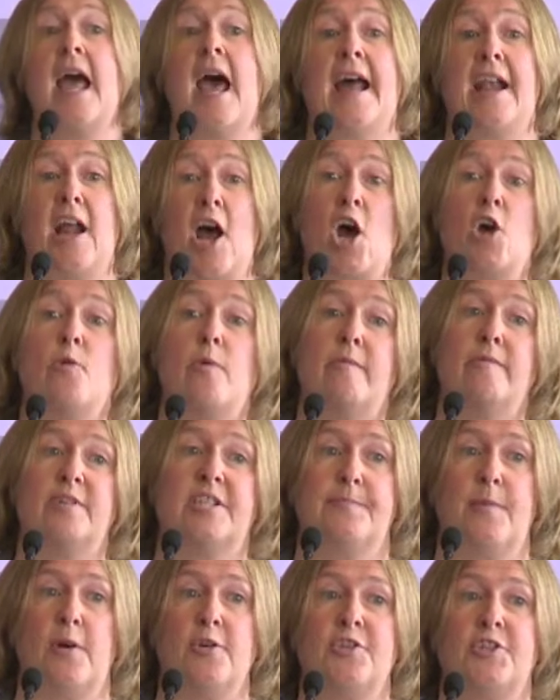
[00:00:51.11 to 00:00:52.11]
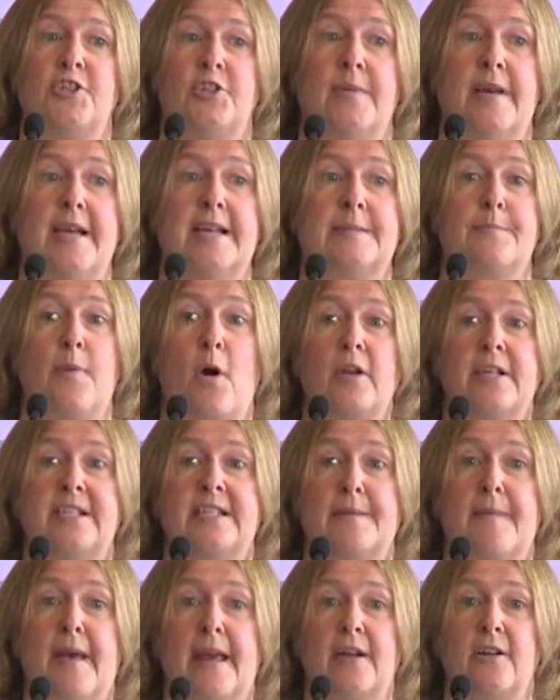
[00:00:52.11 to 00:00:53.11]
and how we respond to it as
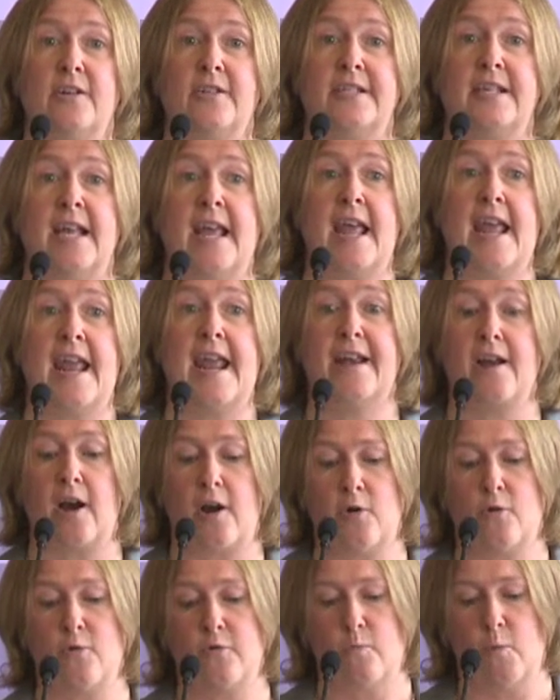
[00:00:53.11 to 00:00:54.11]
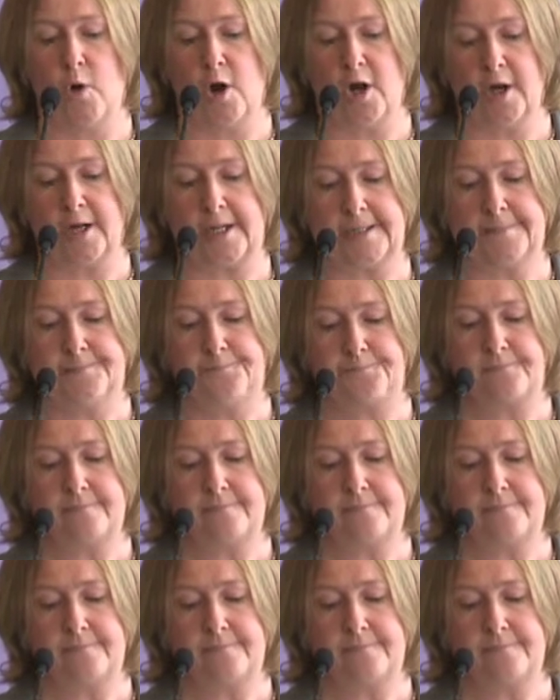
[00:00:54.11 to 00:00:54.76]
policymakers in our own work.